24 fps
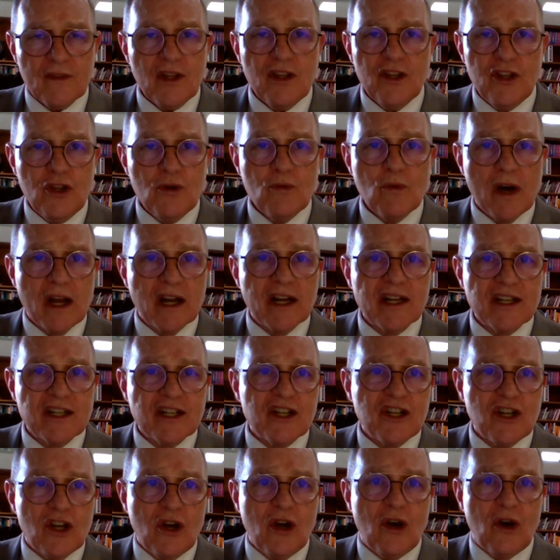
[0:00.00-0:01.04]
you wanted to
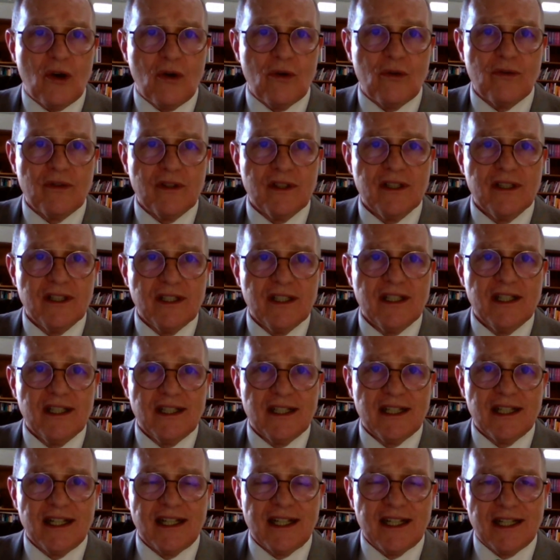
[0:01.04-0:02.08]
know
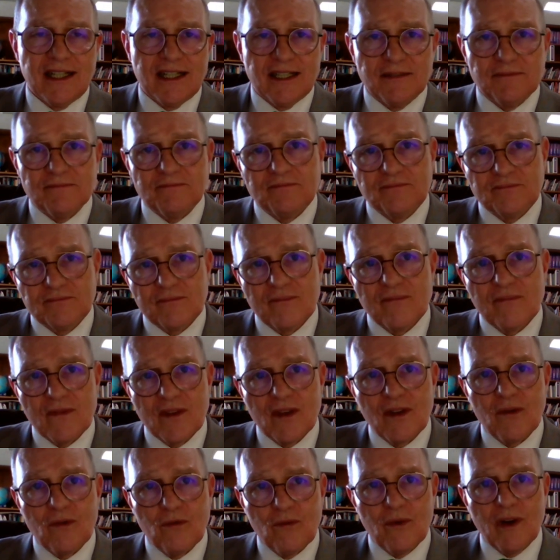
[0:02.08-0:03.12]
uh,
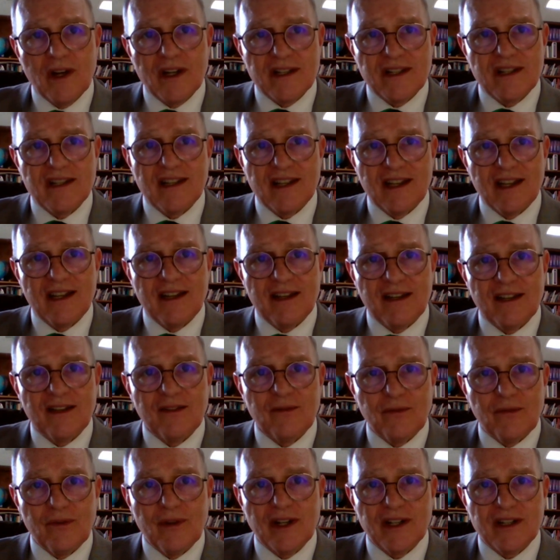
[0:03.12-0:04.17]
what,
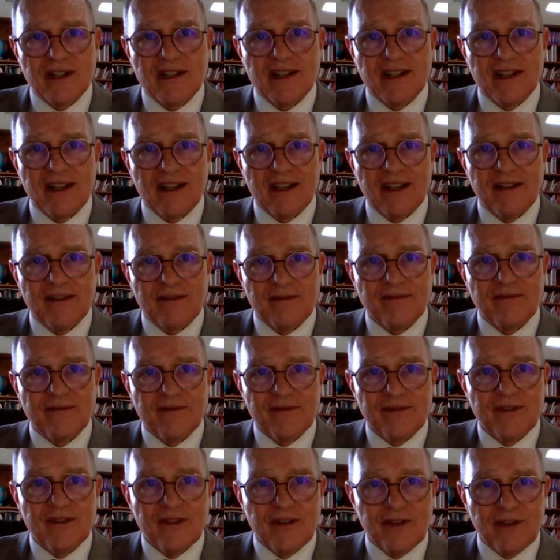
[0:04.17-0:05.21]
what,
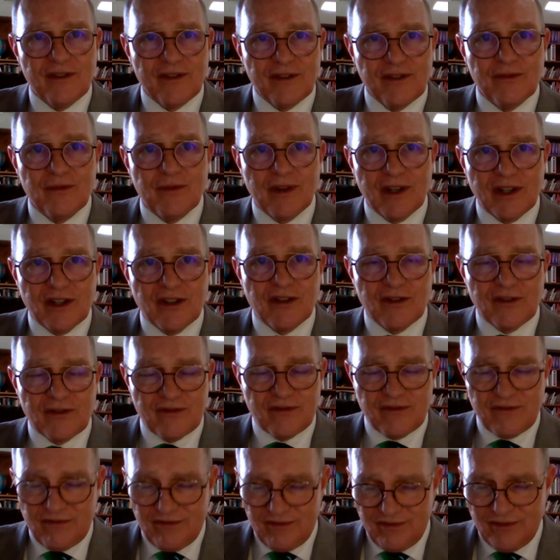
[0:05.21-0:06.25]
you, what
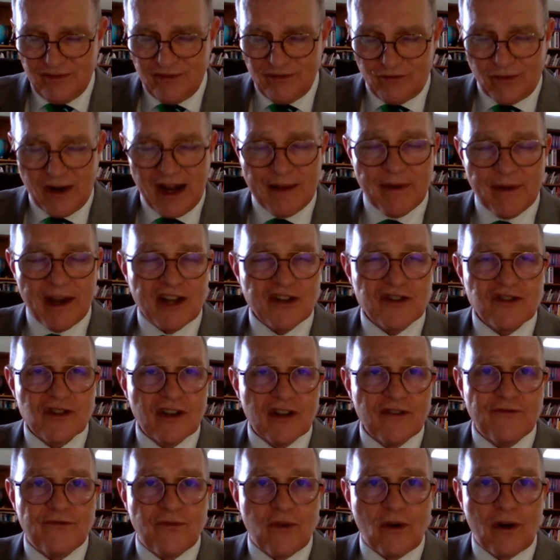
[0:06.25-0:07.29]
your rabbi
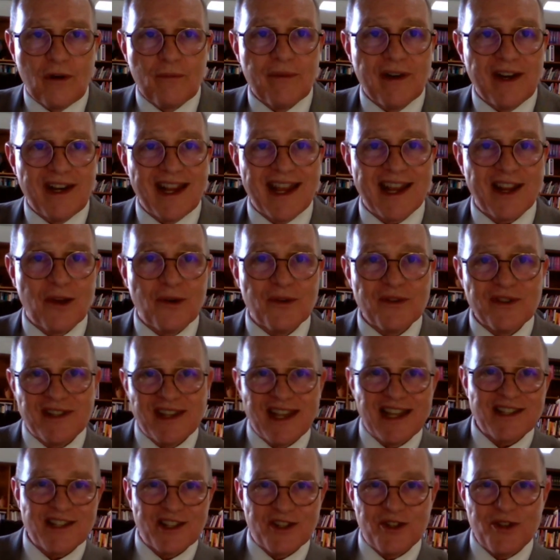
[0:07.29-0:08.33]
stood for, but that goes,
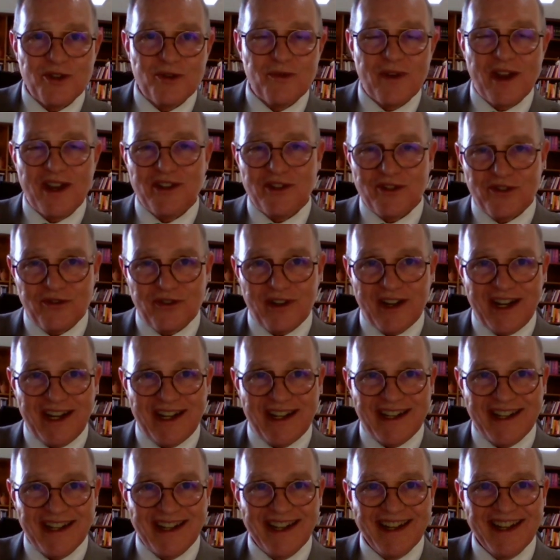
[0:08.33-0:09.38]
that's a two way
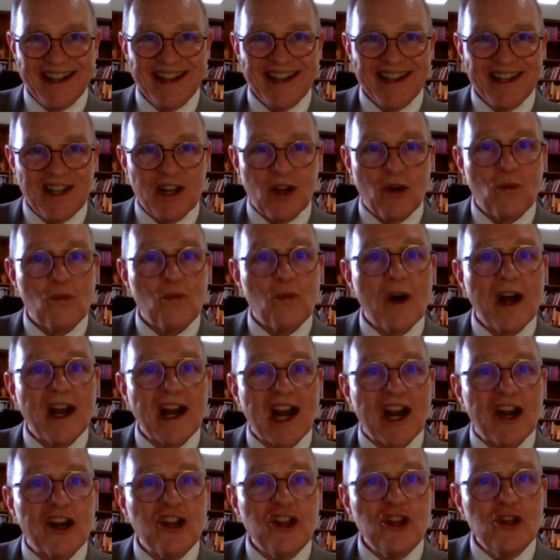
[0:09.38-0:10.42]
street. You know, what
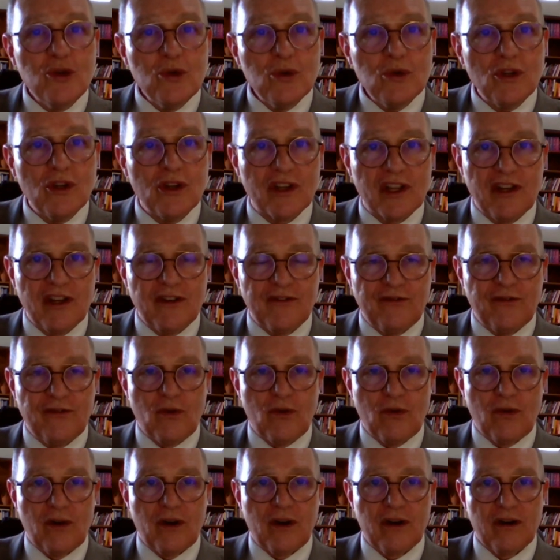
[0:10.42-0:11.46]
are you looking
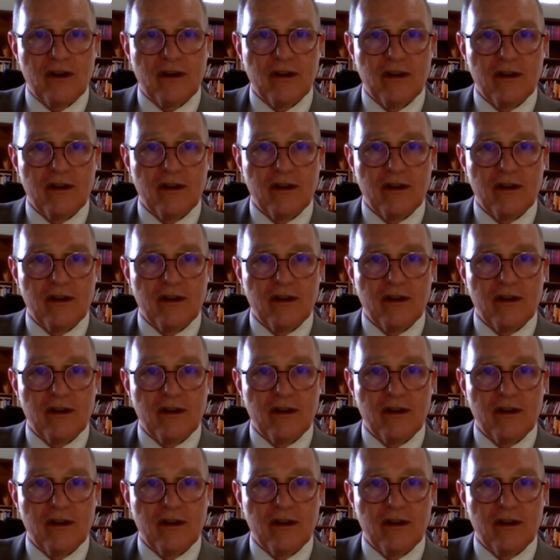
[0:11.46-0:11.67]
for?